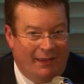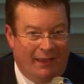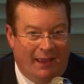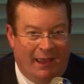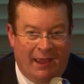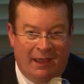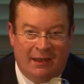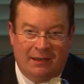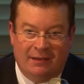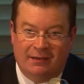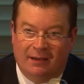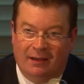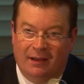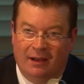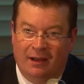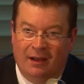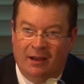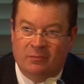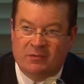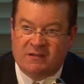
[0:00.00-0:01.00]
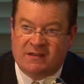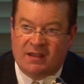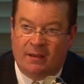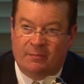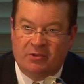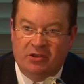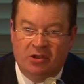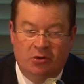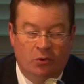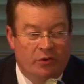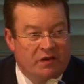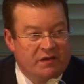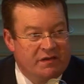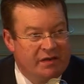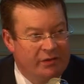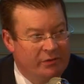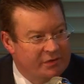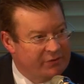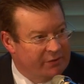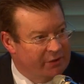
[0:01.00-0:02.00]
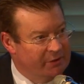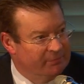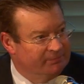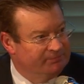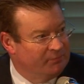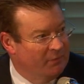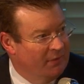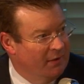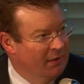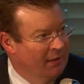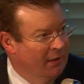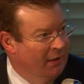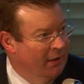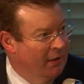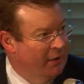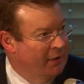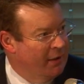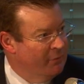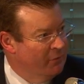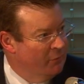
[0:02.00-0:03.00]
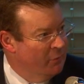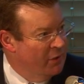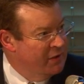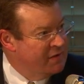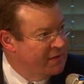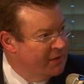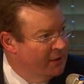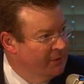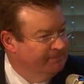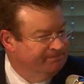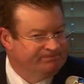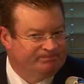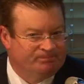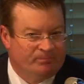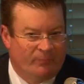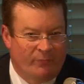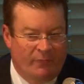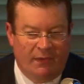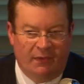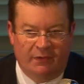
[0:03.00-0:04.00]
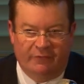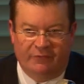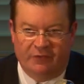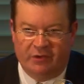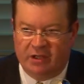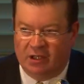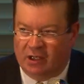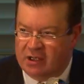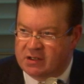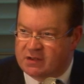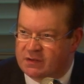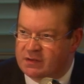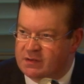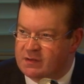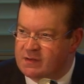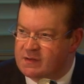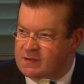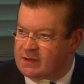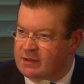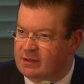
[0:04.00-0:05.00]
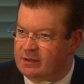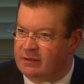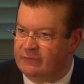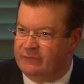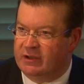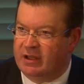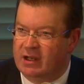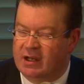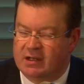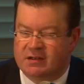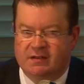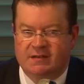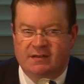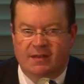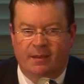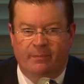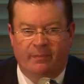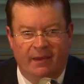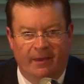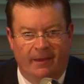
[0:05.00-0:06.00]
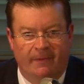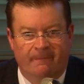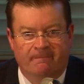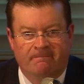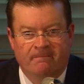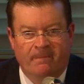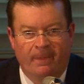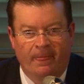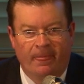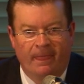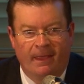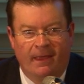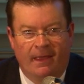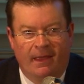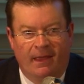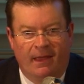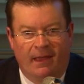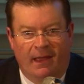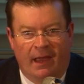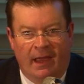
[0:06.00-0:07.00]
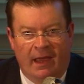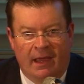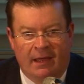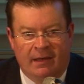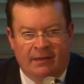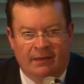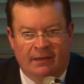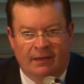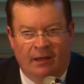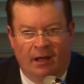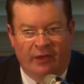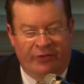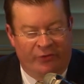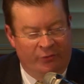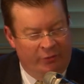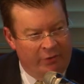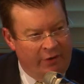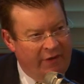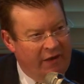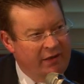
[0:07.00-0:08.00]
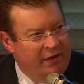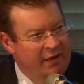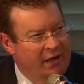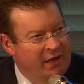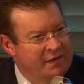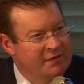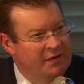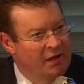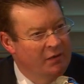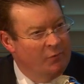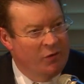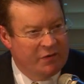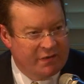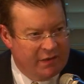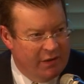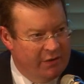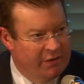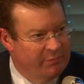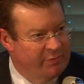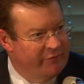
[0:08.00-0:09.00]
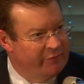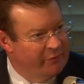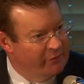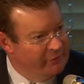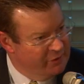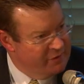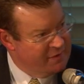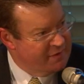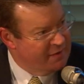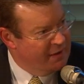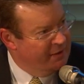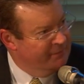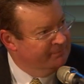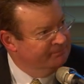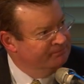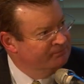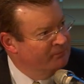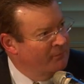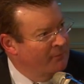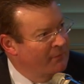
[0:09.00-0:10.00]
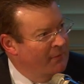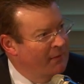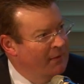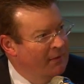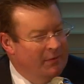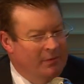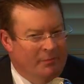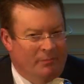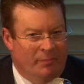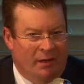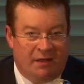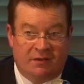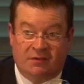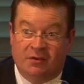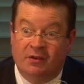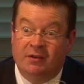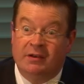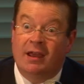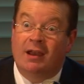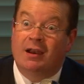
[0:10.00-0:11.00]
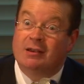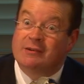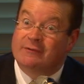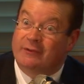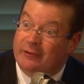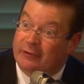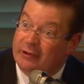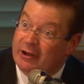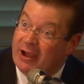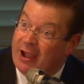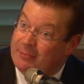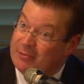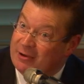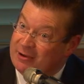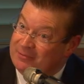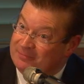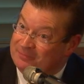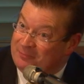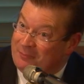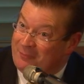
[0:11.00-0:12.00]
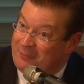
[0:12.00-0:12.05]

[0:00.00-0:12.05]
And I was up in the Northern Territory a couple of weeks ago for the elections up there, and I thought on that occasion I was going to be very, very sad, but it turned out I was very, very happy,